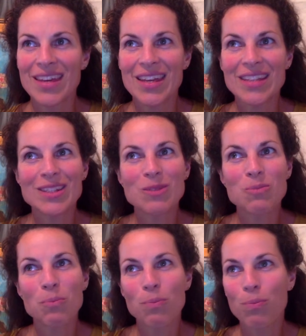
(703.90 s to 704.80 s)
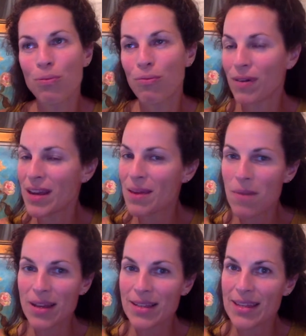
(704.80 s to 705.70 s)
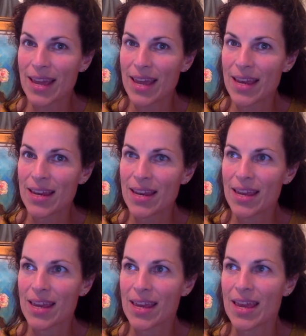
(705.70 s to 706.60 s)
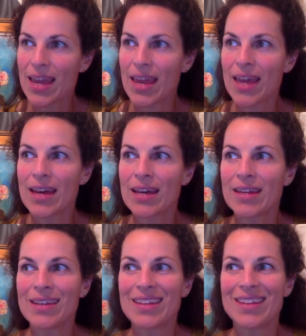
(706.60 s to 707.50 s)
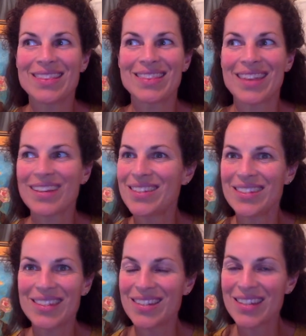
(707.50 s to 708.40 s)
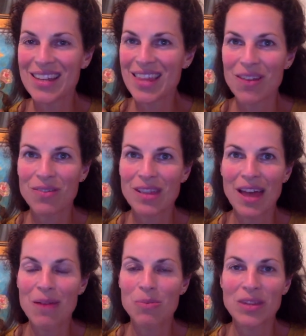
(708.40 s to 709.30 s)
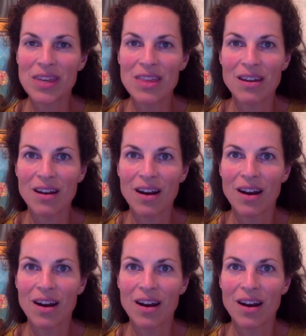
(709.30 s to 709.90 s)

it's pretty mundane, and it's not that reliable either.